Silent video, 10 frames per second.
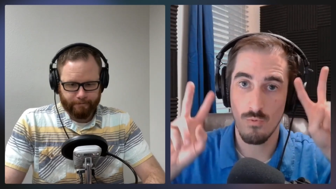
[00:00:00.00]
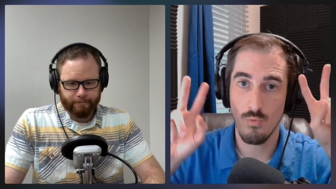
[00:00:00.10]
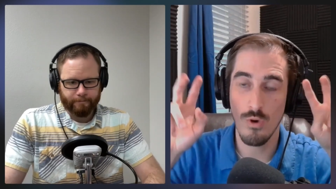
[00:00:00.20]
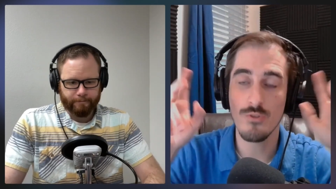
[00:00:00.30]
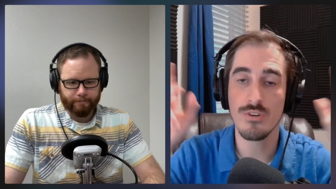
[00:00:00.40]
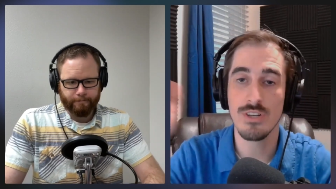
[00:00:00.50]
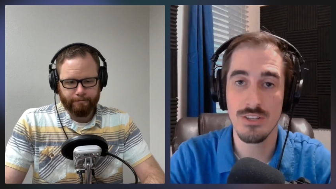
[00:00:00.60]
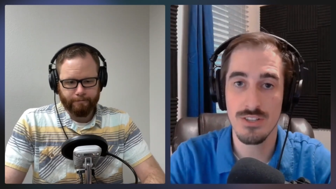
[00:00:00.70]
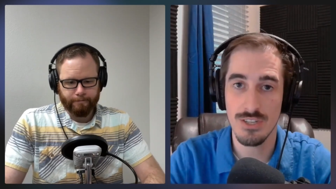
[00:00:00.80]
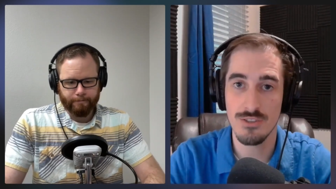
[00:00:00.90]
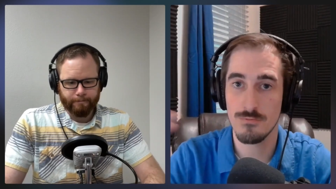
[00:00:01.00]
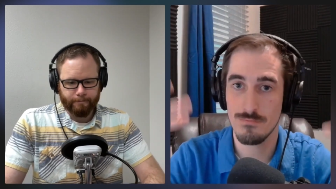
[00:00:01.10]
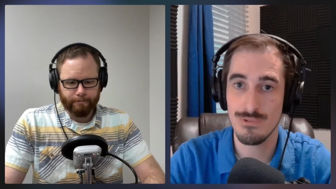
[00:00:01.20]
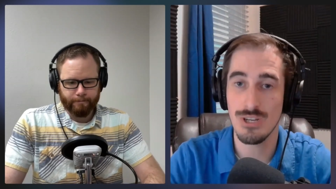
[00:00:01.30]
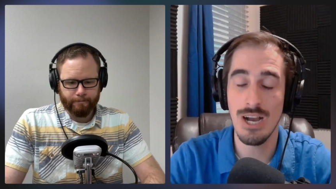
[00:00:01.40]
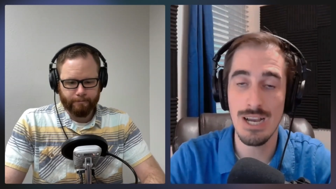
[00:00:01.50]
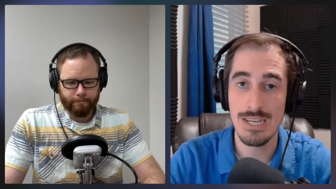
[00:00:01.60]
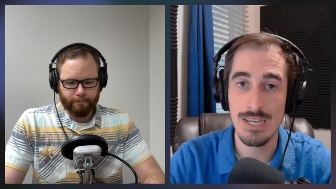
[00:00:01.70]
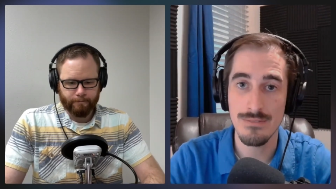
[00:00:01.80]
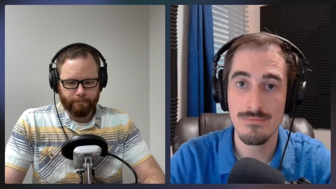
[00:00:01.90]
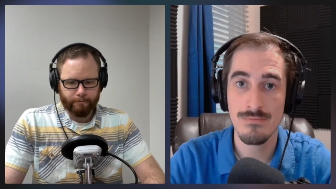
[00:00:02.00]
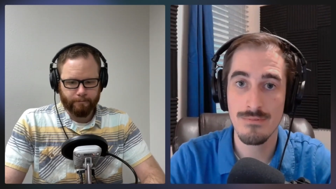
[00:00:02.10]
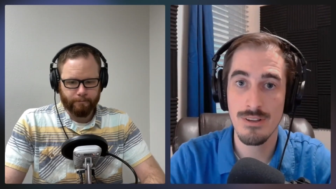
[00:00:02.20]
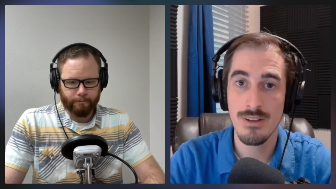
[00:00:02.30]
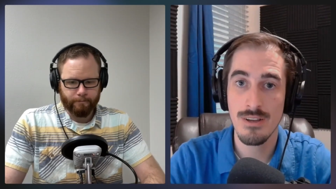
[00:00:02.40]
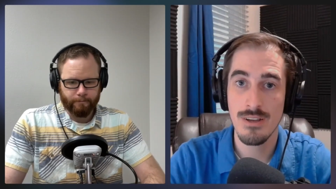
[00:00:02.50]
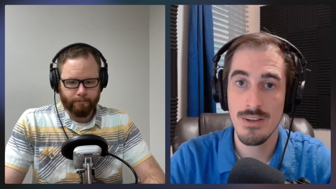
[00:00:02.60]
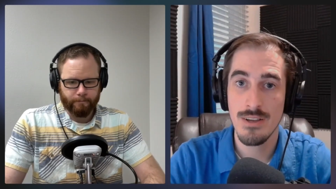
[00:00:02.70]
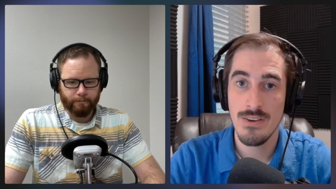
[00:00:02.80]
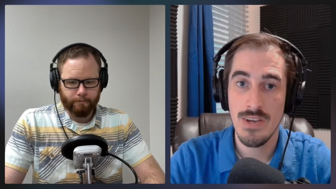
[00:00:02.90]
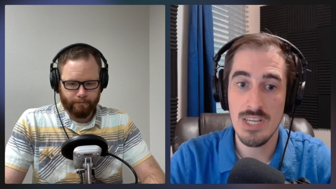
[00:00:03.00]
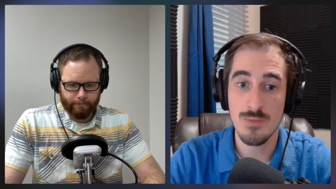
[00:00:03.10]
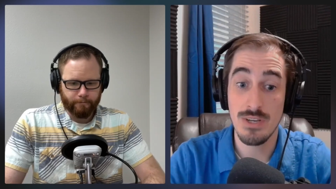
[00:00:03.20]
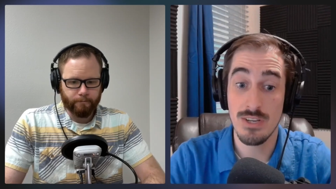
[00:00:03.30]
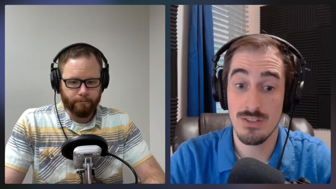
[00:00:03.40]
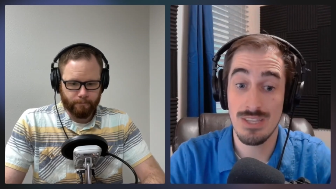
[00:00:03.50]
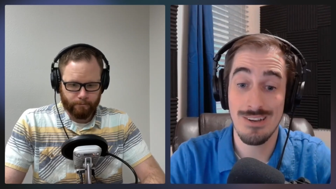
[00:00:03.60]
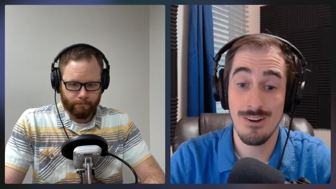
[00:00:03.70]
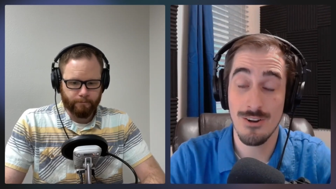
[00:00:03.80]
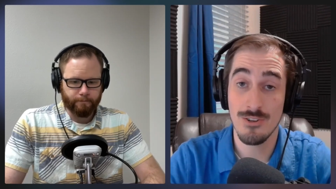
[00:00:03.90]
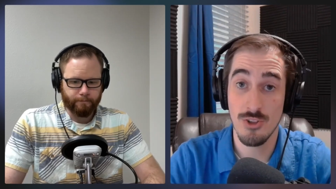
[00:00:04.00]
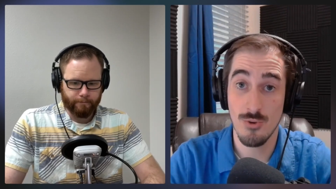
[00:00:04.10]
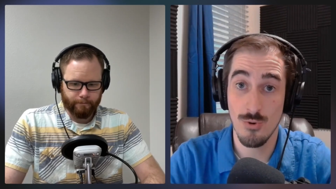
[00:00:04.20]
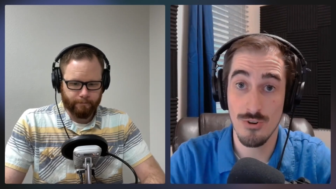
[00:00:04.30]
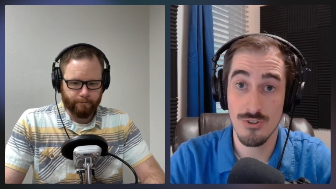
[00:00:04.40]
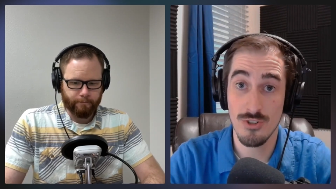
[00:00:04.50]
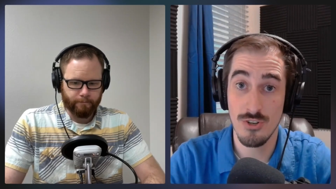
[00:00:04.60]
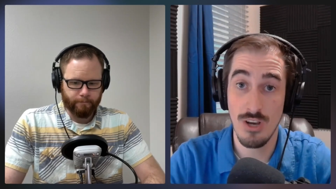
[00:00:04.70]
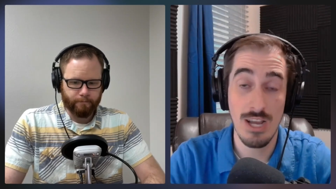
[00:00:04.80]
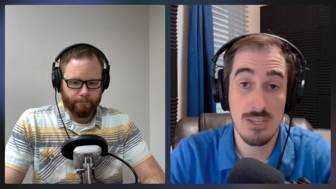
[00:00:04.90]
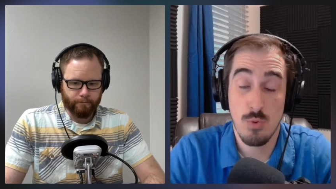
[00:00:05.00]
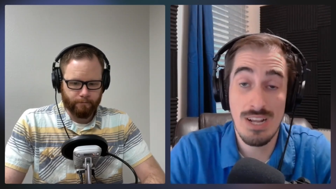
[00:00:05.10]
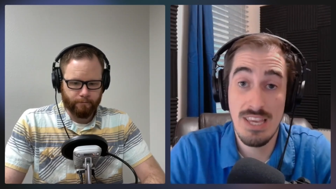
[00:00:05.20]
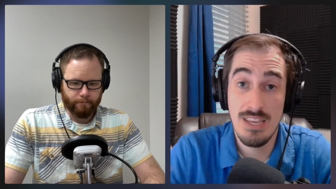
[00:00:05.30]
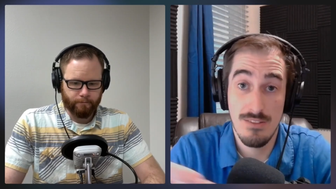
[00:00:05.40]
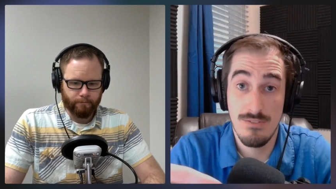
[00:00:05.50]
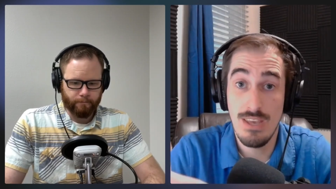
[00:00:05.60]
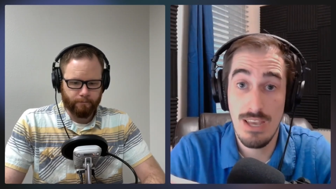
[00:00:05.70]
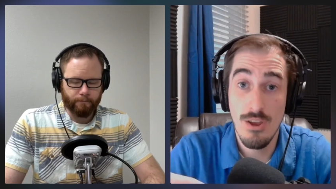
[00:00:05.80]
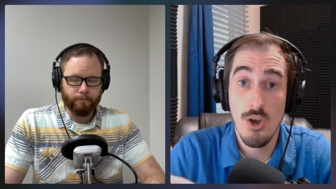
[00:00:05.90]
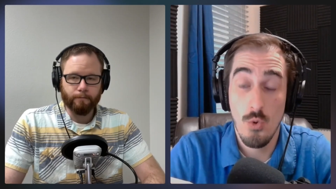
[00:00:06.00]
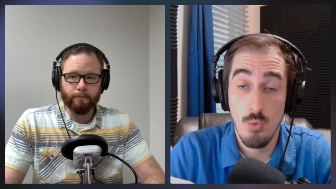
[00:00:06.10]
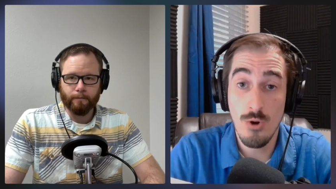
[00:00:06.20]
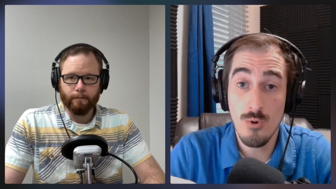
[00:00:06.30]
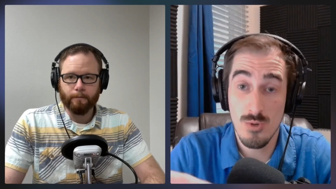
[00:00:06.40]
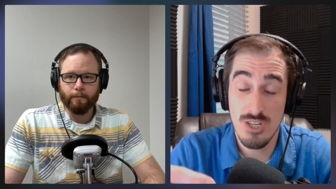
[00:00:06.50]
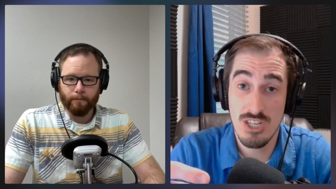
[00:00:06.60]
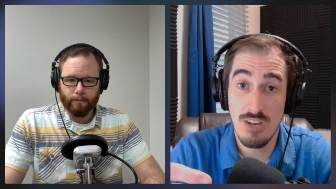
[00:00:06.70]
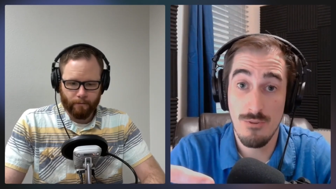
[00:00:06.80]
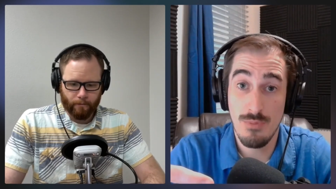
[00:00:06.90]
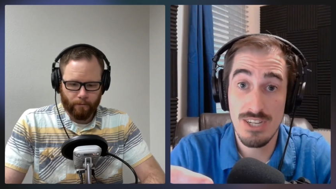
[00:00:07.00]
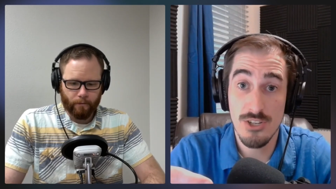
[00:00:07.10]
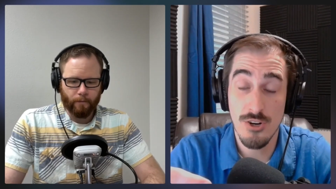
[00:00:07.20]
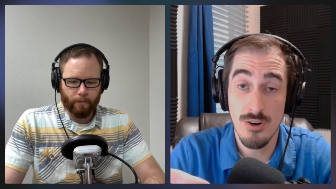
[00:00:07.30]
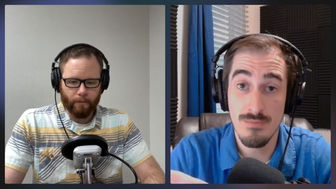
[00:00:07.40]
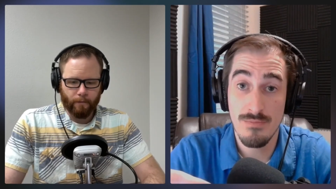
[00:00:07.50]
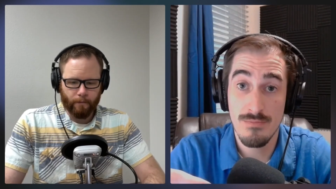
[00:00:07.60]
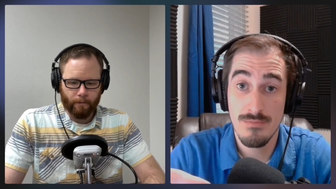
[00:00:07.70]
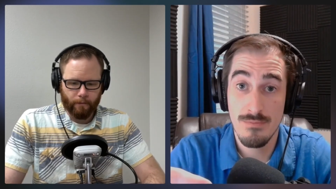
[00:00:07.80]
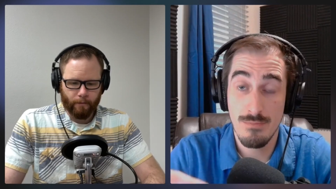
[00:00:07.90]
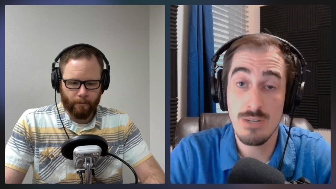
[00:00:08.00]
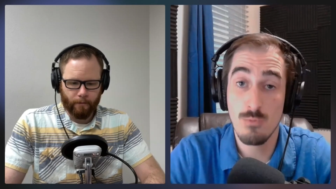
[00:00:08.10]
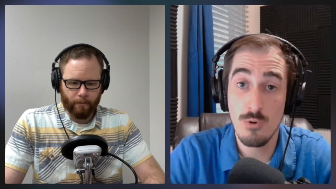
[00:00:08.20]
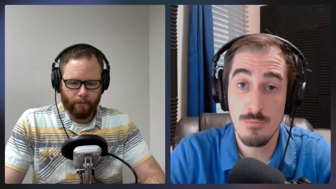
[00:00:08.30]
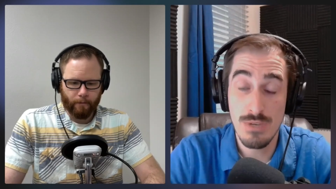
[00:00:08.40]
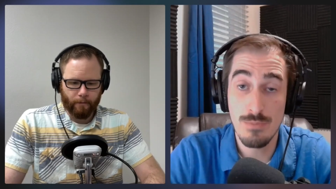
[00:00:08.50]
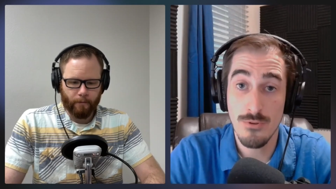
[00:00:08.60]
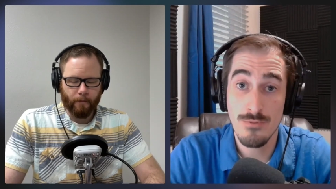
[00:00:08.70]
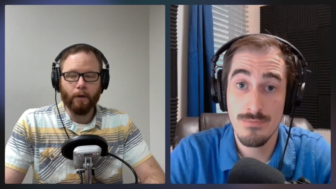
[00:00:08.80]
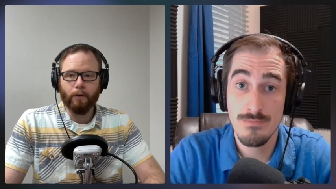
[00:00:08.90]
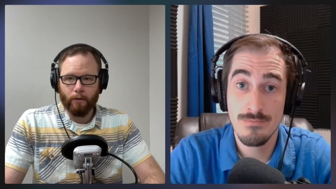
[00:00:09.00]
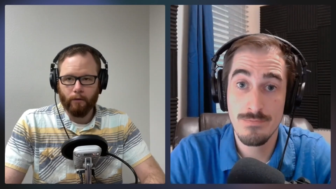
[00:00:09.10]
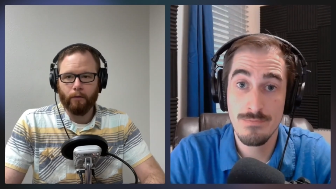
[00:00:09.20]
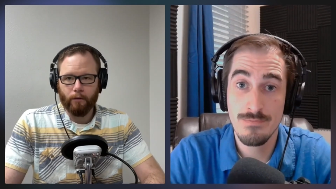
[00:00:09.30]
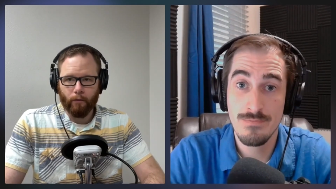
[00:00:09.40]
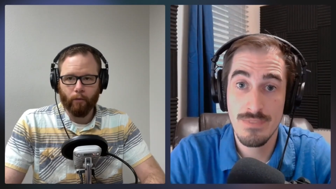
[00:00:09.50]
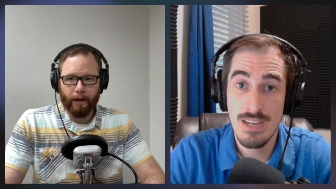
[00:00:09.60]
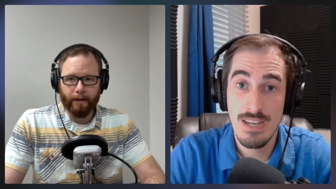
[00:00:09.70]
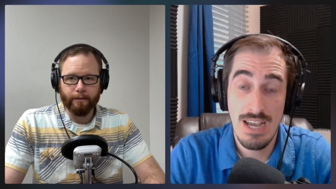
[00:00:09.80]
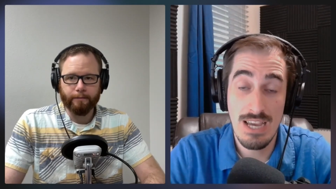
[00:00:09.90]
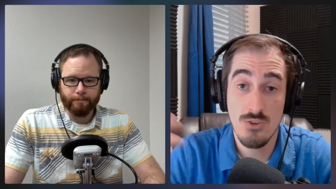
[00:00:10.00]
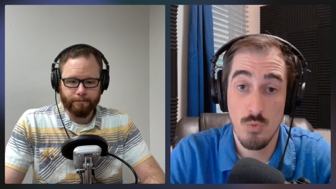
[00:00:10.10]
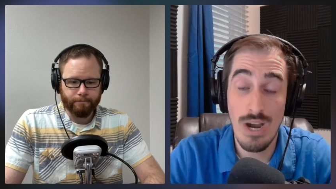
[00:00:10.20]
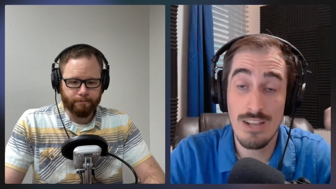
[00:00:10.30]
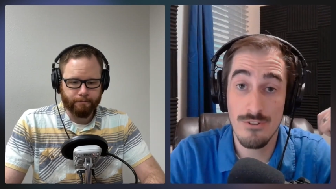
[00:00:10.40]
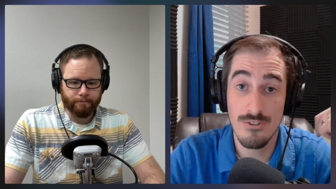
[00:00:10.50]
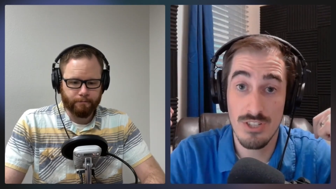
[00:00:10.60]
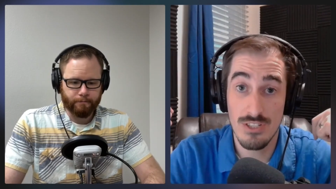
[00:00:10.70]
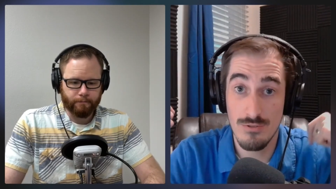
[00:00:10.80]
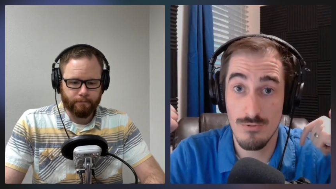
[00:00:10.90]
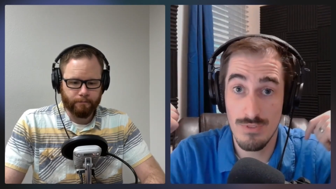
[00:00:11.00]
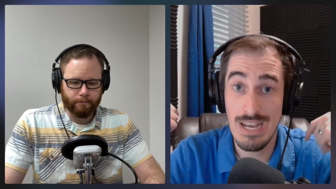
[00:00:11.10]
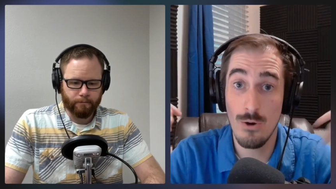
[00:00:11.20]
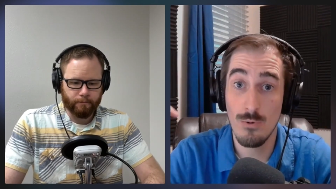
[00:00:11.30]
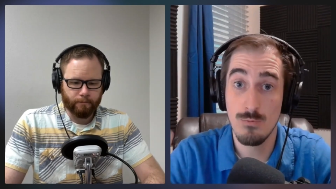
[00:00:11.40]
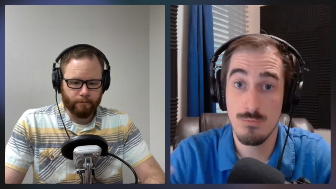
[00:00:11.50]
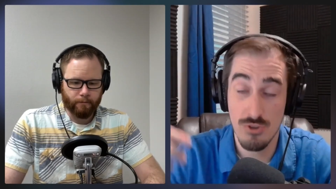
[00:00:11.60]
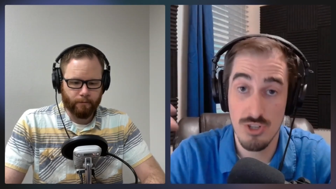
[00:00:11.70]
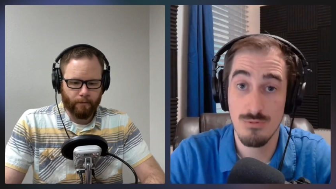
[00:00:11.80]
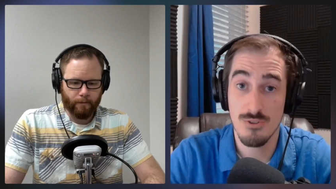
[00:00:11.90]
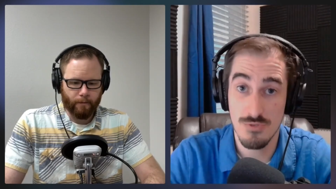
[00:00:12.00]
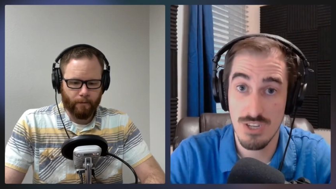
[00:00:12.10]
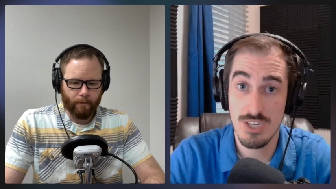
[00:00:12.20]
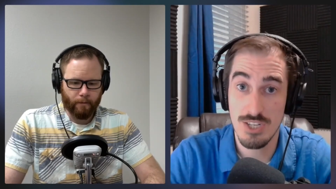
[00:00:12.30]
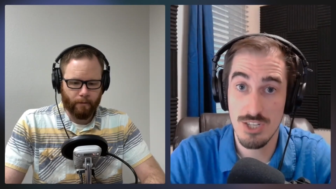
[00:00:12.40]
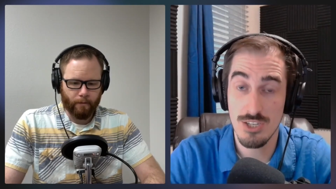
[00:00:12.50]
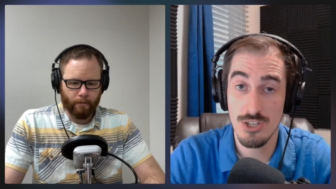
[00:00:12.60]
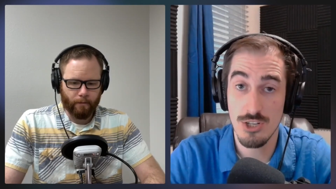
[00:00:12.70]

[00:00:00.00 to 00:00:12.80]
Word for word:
Speaker 1: wokeness is dying is because mm-hmm. they caught on to the words should not it's why they, they woke was a self-applied term by woke people right and it's why there's there now there's so much resistance to the